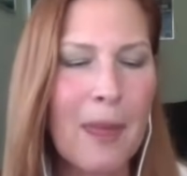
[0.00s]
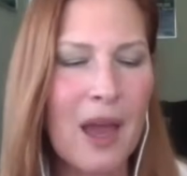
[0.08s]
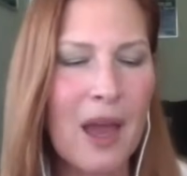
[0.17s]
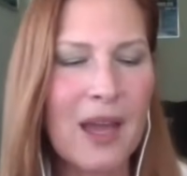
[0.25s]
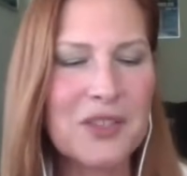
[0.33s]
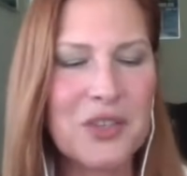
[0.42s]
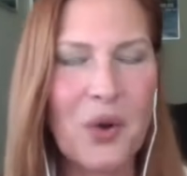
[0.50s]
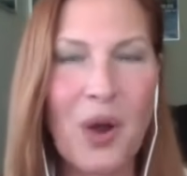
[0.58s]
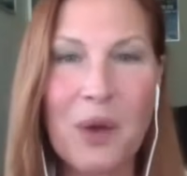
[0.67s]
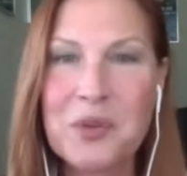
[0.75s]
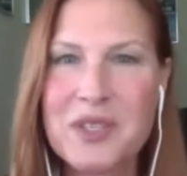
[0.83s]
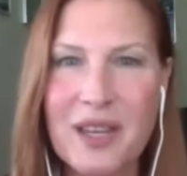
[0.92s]
And so I
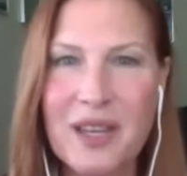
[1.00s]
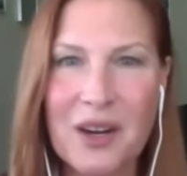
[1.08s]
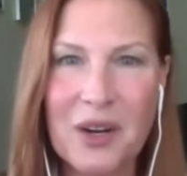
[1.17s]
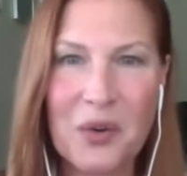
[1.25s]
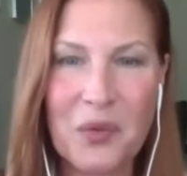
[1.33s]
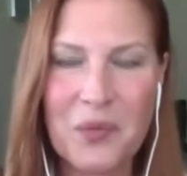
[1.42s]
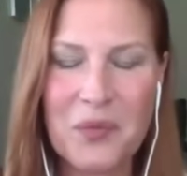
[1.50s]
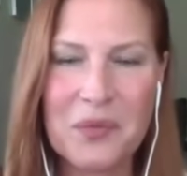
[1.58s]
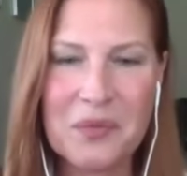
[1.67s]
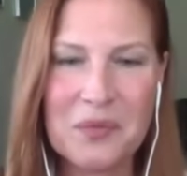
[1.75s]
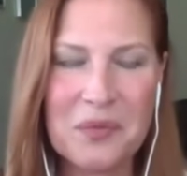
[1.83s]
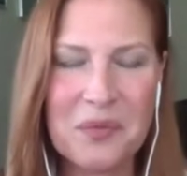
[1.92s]
was there,
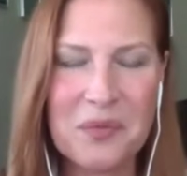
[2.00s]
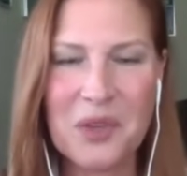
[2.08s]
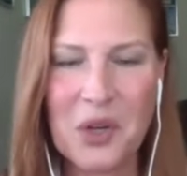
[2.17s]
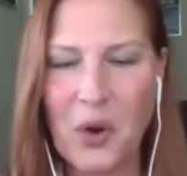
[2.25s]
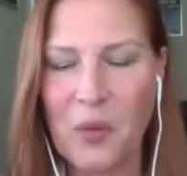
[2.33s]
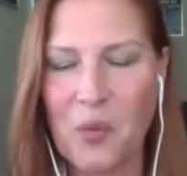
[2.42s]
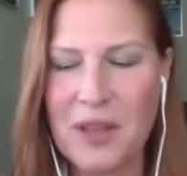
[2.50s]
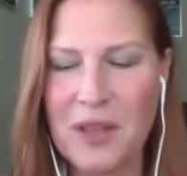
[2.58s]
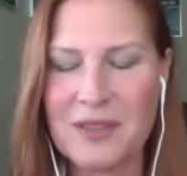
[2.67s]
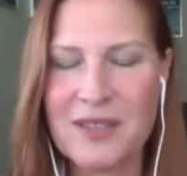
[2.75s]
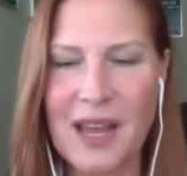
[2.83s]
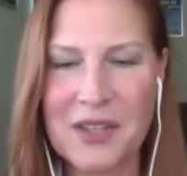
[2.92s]
you know, I went,
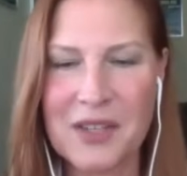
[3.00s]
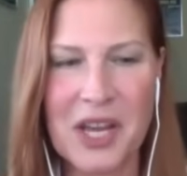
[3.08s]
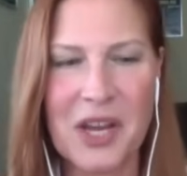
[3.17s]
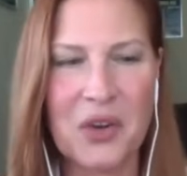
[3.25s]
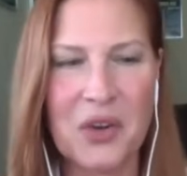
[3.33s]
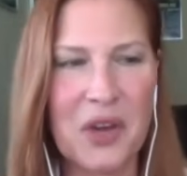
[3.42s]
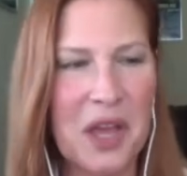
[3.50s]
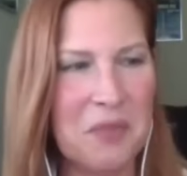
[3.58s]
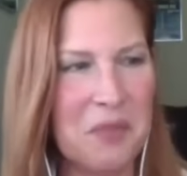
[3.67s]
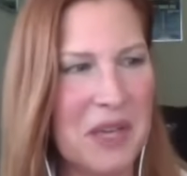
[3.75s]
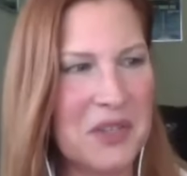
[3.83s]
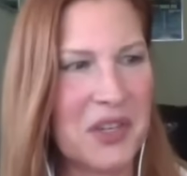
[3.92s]
sat down, and
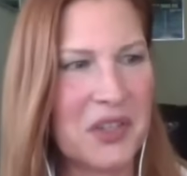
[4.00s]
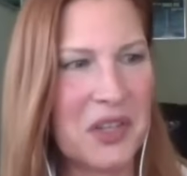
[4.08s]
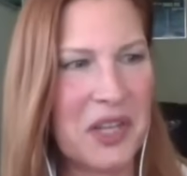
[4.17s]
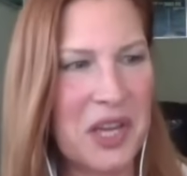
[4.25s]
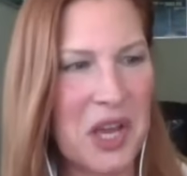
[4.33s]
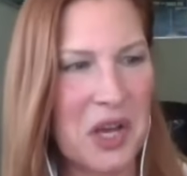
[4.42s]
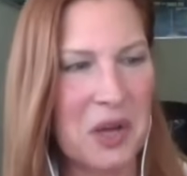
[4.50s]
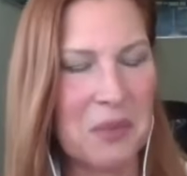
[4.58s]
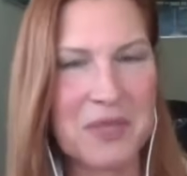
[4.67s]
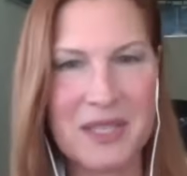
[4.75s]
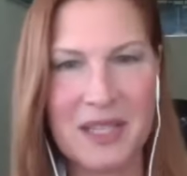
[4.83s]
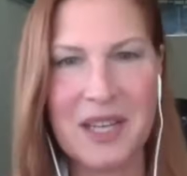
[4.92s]
basically um,
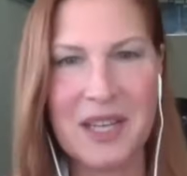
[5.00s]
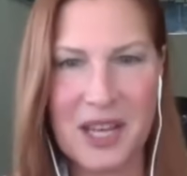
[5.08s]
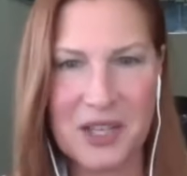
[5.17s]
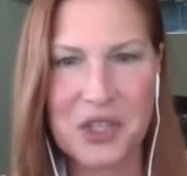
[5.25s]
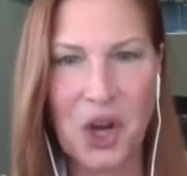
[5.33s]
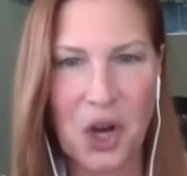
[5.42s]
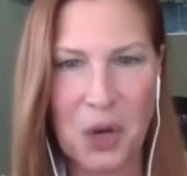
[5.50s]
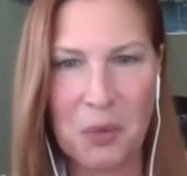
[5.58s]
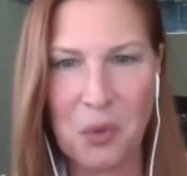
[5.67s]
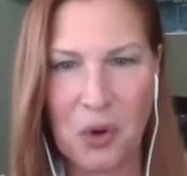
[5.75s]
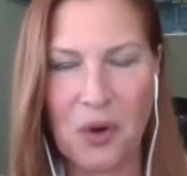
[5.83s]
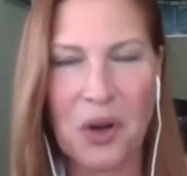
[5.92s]
Sydney and Tom
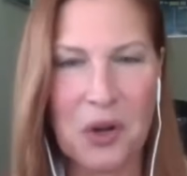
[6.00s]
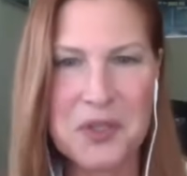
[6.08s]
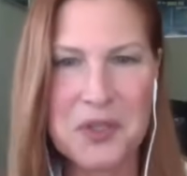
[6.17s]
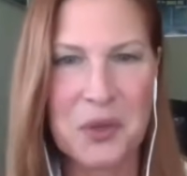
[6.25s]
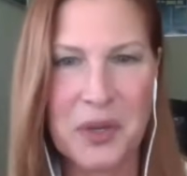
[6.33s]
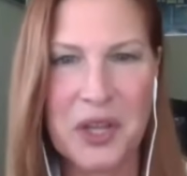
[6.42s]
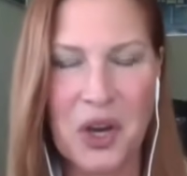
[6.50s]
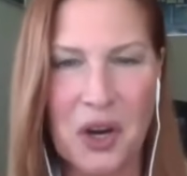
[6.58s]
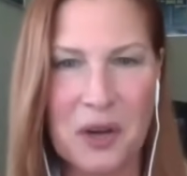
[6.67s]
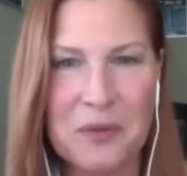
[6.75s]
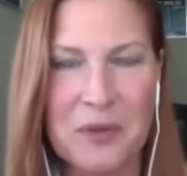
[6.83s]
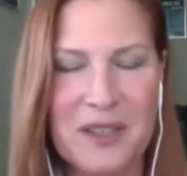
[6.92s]
were also in the
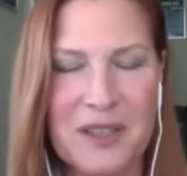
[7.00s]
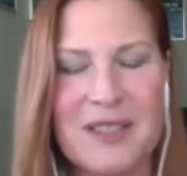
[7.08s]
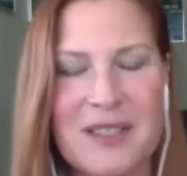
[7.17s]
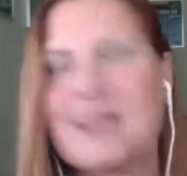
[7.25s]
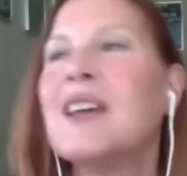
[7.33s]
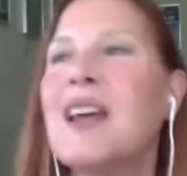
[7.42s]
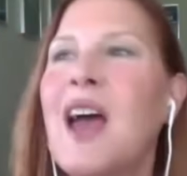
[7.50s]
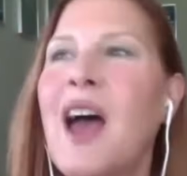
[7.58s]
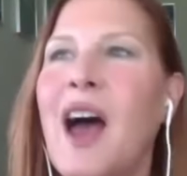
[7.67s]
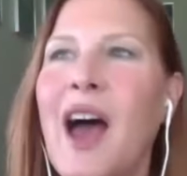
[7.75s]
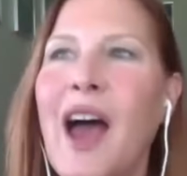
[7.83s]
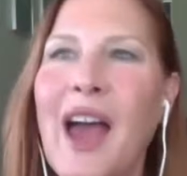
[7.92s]
office.
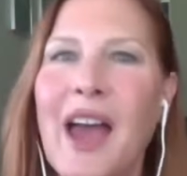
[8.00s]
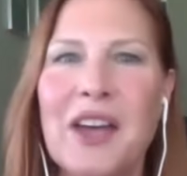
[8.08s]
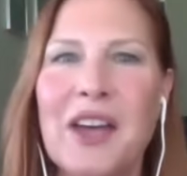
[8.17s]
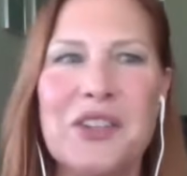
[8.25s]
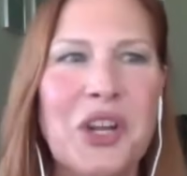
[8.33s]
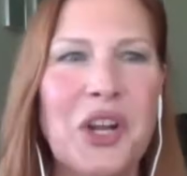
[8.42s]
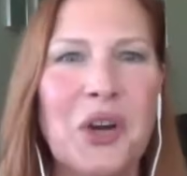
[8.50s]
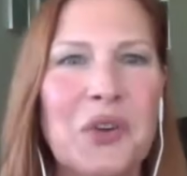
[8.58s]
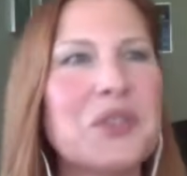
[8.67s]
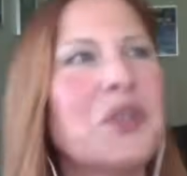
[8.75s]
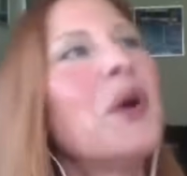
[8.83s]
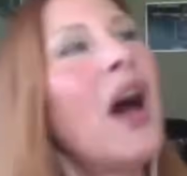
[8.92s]
And, you know,
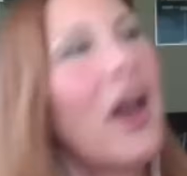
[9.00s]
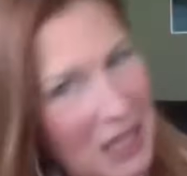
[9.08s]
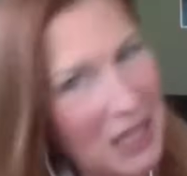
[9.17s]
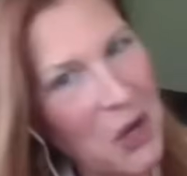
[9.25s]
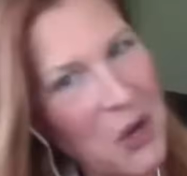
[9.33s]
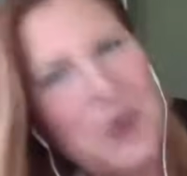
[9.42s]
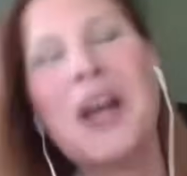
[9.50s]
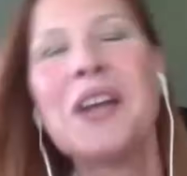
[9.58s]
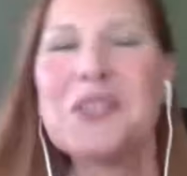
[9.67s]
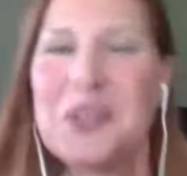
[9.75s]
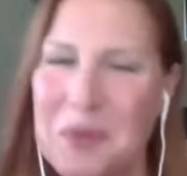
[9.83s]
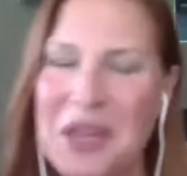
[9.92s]
so hello,
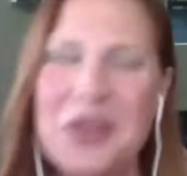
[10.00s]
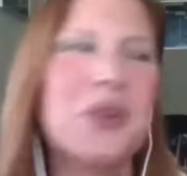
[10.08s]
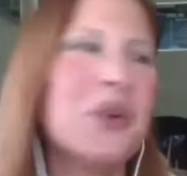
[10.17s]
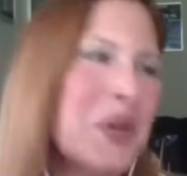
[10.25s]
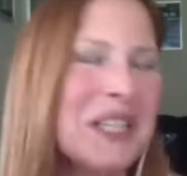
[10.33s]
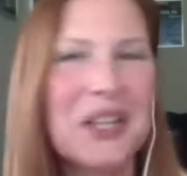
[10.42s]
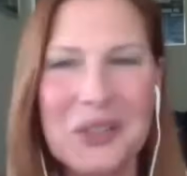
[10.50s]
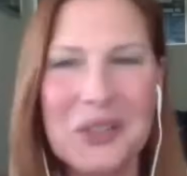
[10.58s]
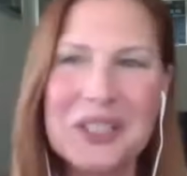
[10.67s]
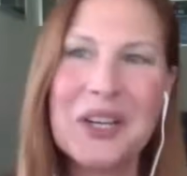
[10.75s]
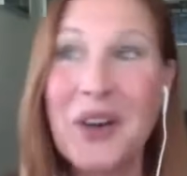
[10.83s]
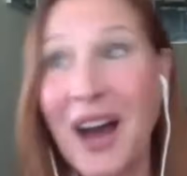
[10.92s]
nice to meet you. Hello,
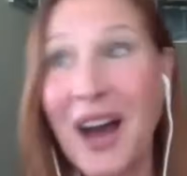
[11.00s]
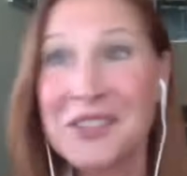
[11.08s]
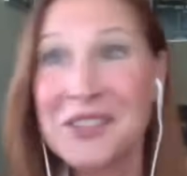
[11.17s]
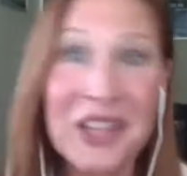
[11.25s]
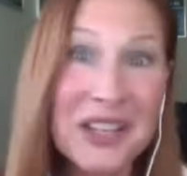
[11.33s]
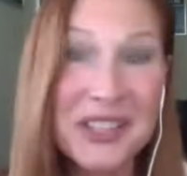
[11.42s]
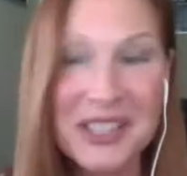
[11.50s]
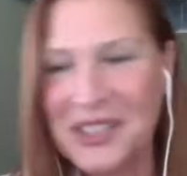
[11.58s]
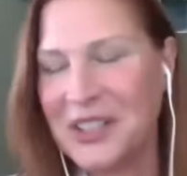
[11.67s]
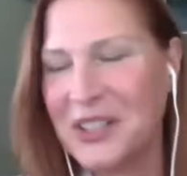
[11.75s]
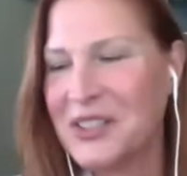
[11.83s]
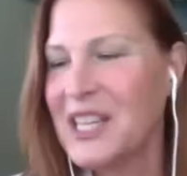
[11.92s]
hello. Hi, Stanley, you
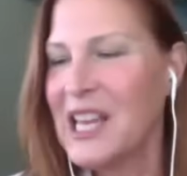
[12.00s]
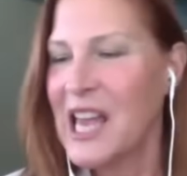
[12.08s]
know.